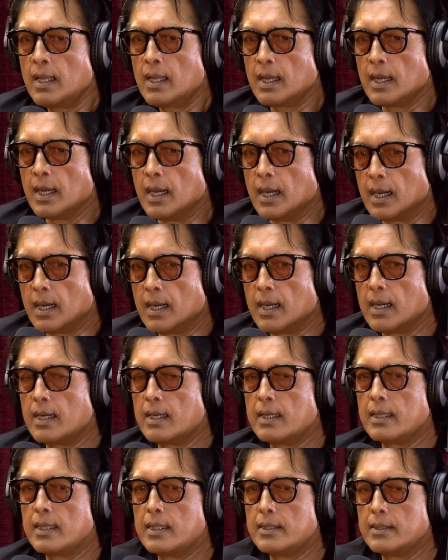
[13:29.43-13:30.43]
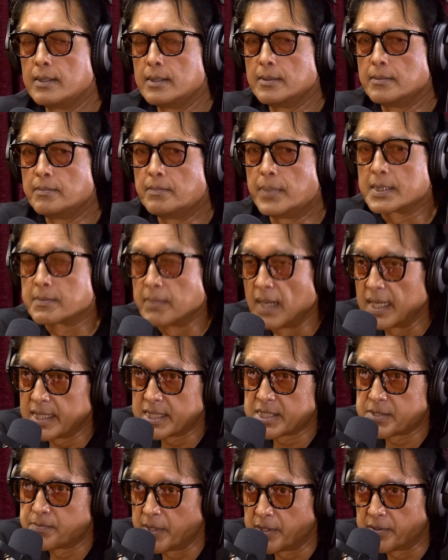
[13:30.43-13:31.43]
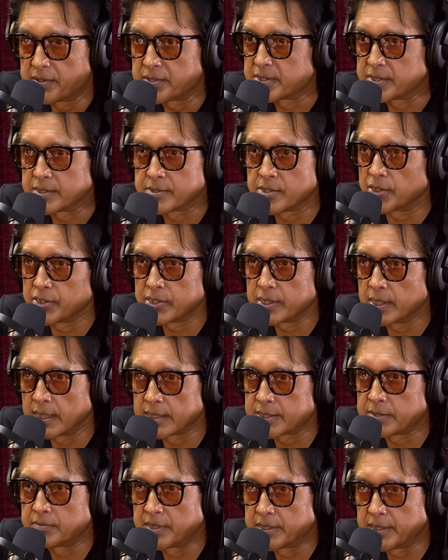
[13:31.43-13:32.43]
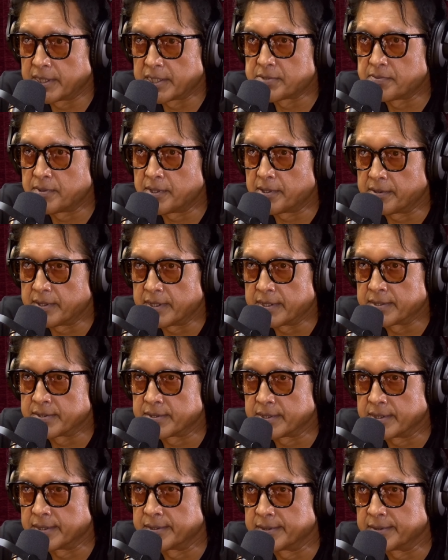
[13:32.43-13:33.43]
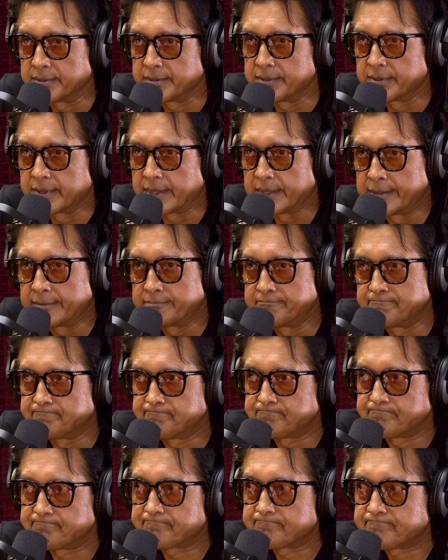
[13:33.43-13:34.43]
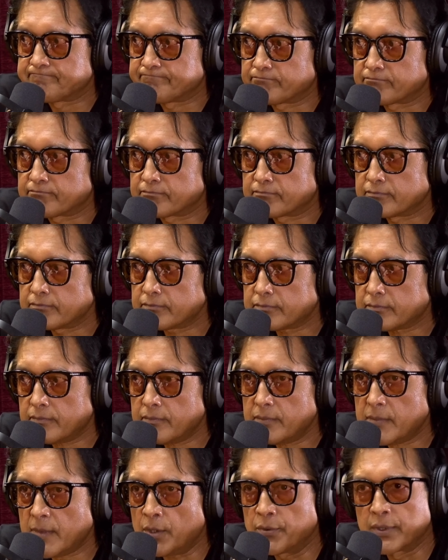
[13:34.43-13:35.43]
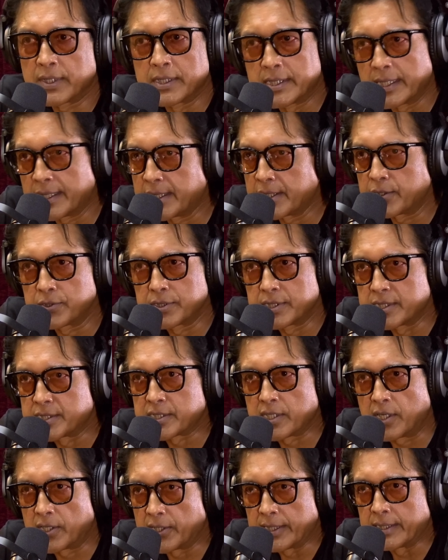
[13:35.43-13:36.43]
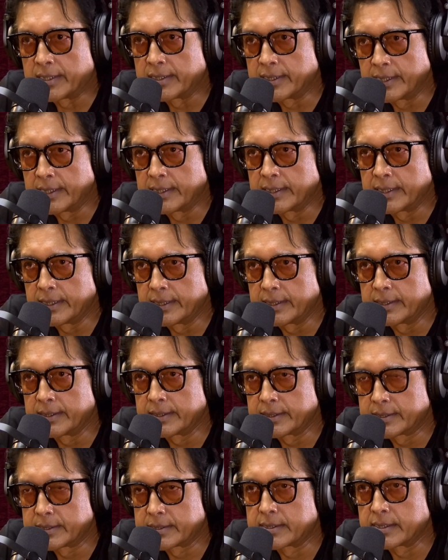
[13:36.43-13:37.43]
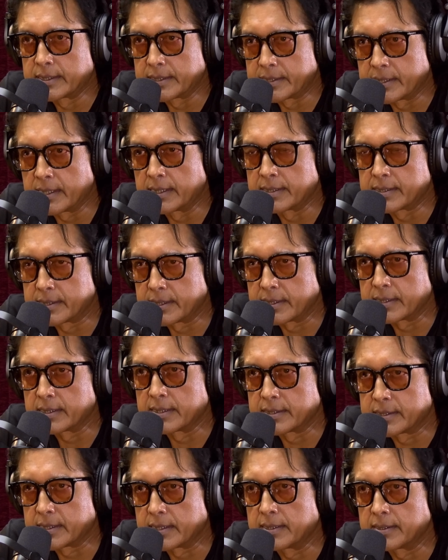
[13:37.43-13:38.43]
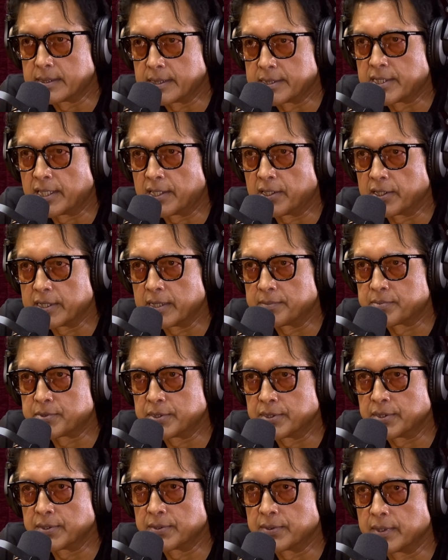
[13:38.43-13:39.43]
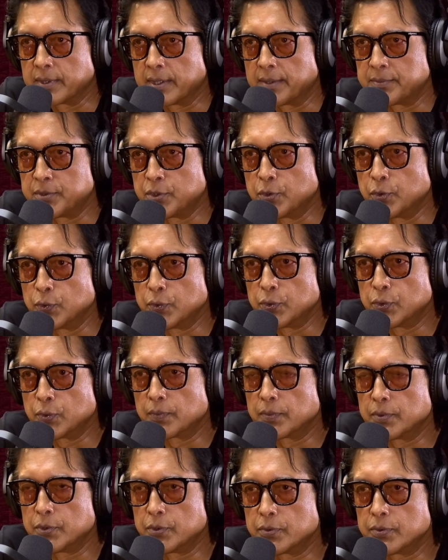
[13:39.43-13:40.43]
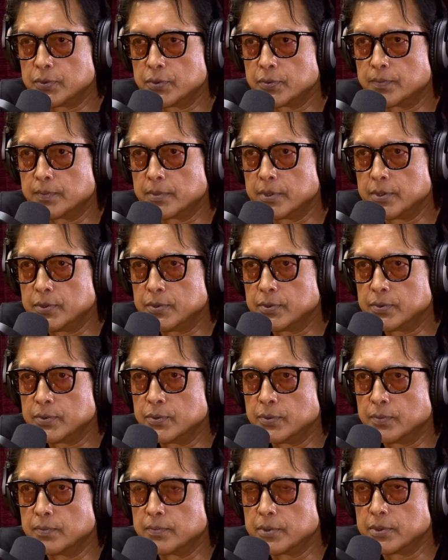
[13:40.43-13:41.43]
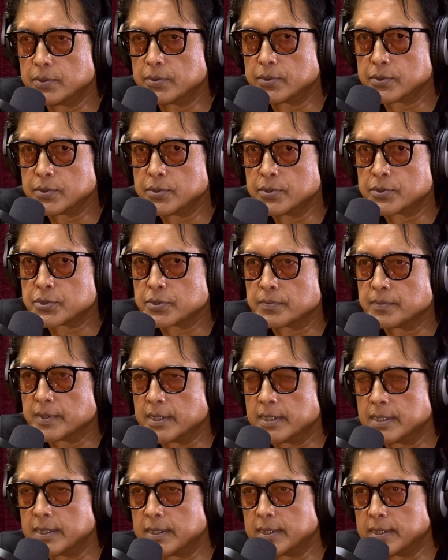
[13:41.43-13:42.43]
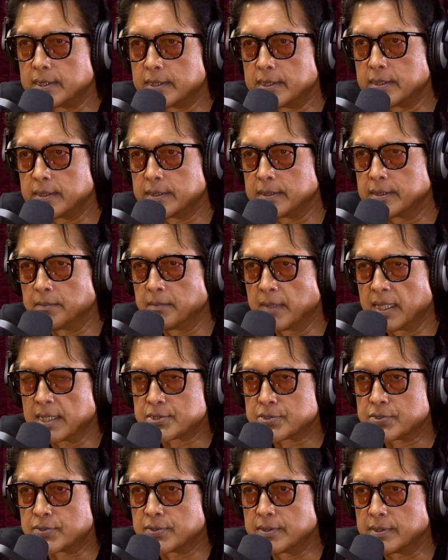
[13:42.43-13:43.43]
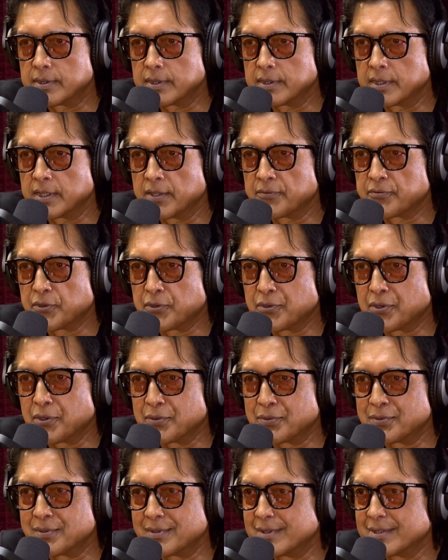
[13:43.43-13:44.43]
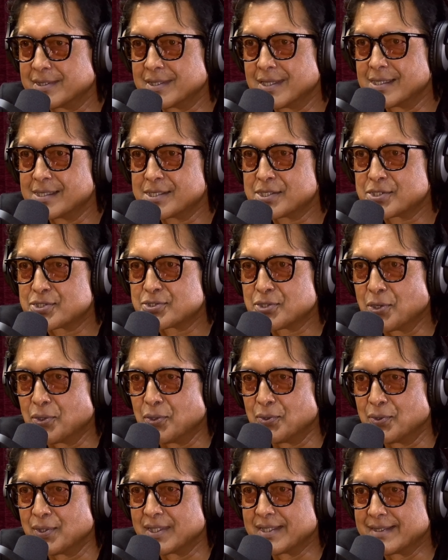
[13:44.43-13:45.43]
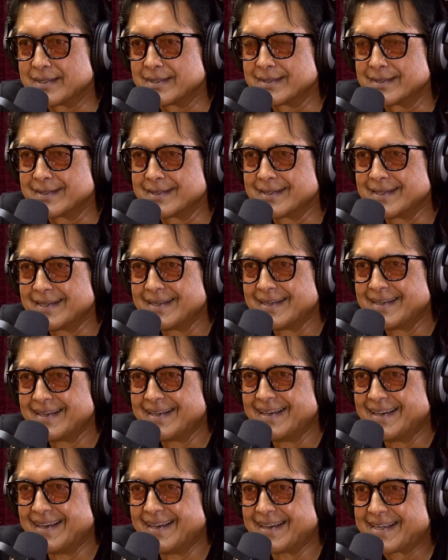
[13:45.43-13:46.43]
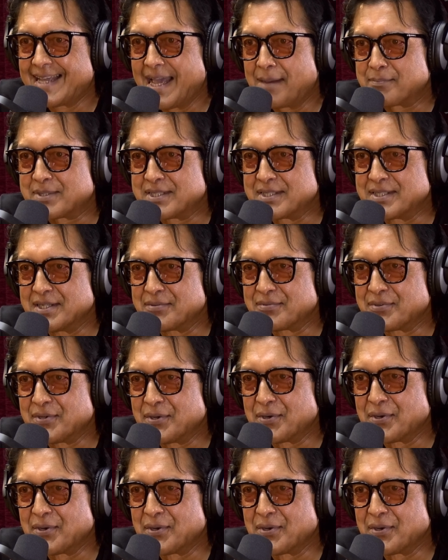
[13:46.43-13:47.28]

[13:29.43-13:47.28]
Yeah. But my experience is not the ultimate experience, you know. You can take it or discard it. It's entirely up to you. You should be the master of your own soul, captain of your